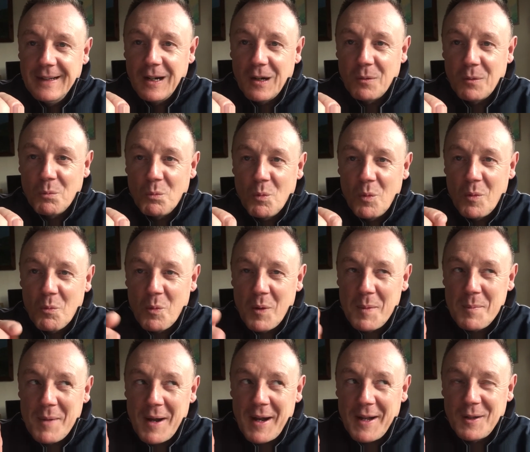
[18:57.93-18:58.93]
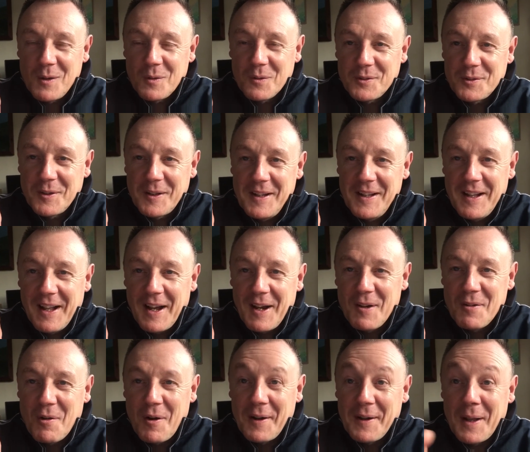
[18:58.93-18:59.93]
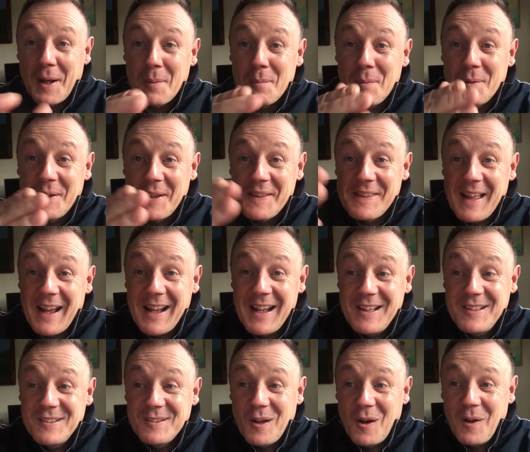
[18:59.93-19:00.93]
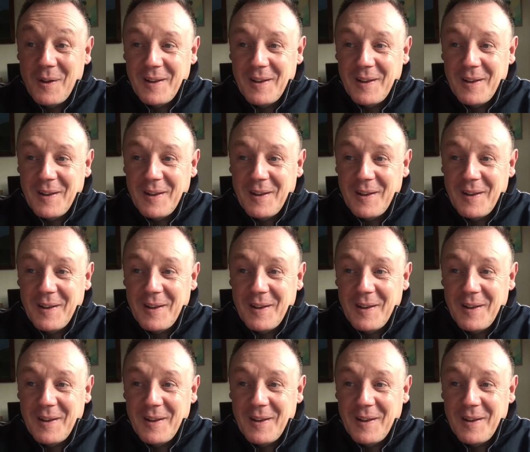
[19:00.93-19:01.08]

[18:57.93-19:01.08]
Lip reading: and we may not see that right now, but the days are